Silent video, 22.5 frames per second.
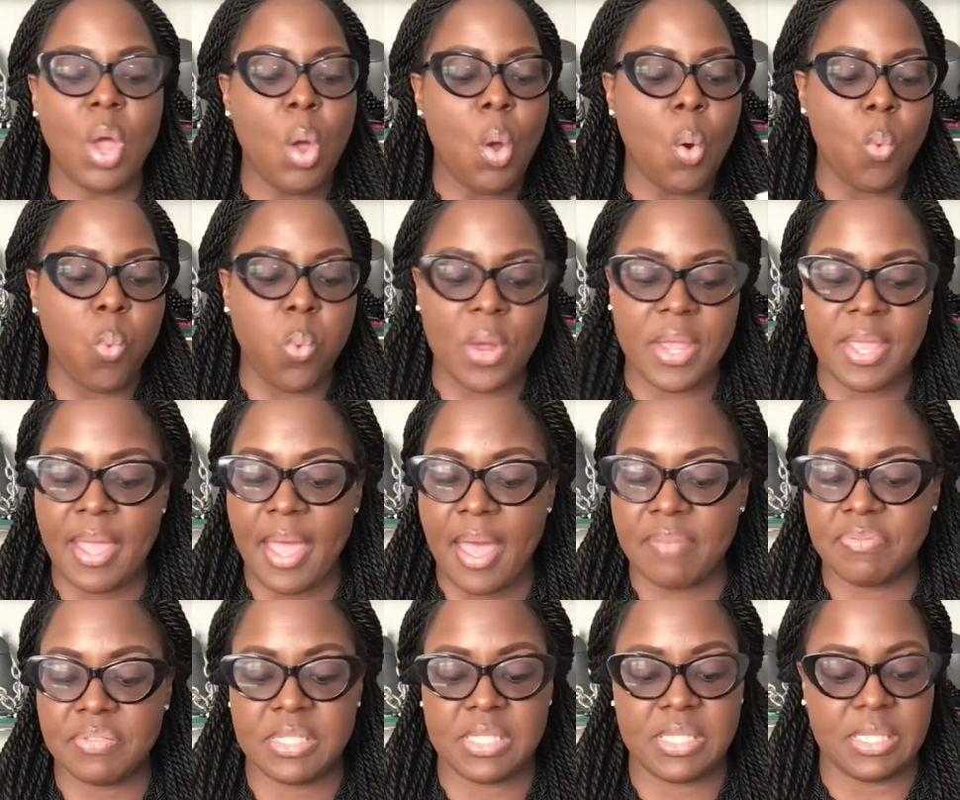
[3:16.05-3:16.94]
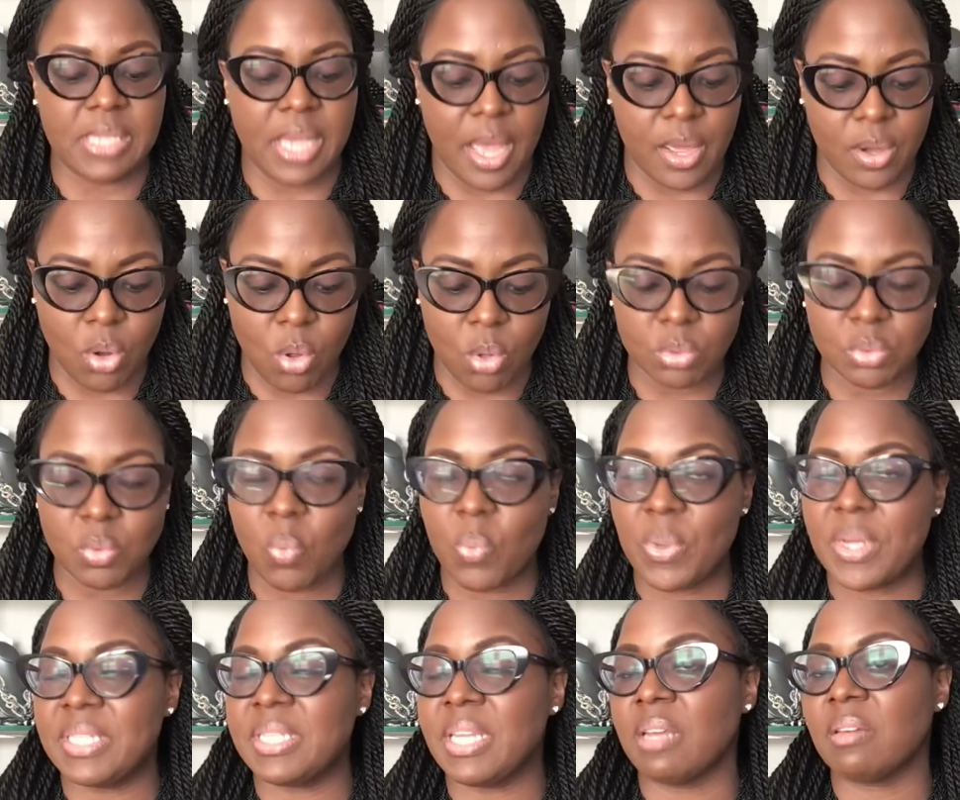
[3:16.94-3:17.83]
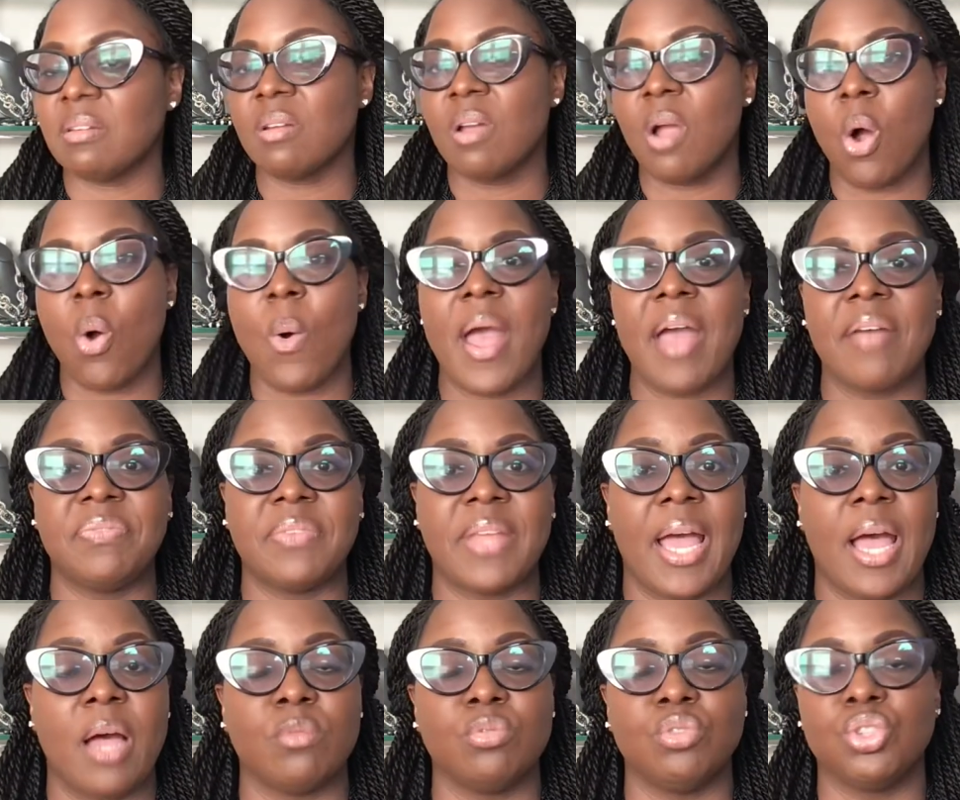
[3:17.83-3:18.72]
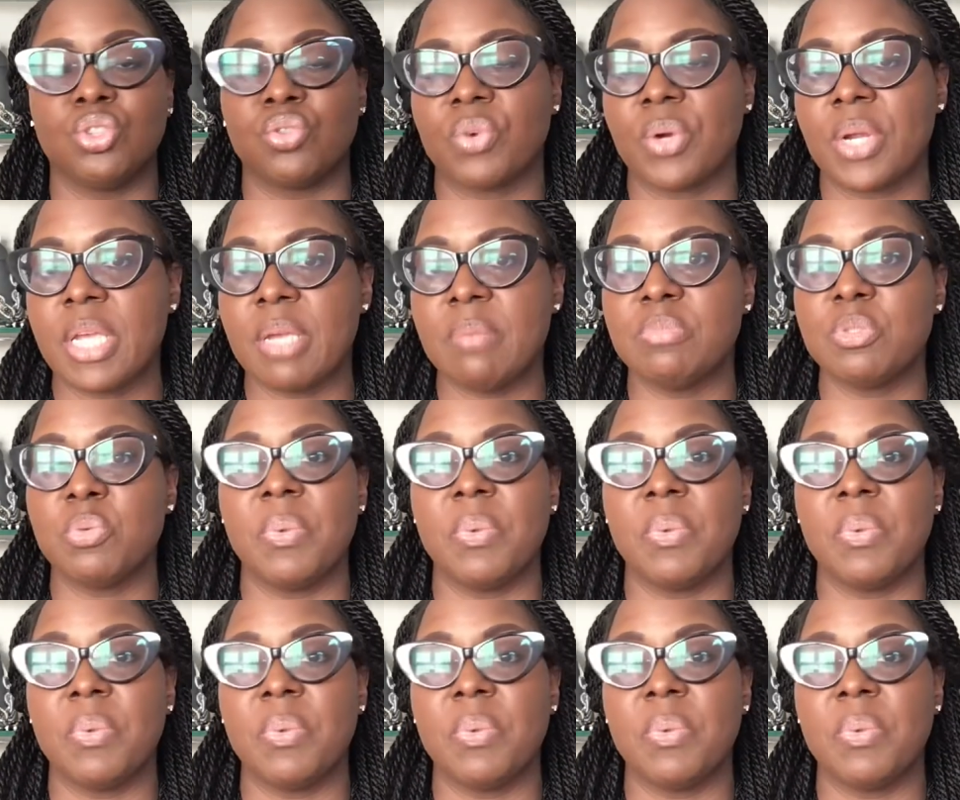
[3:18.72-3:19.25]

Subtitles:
We have settled. We didn't go after our dreams.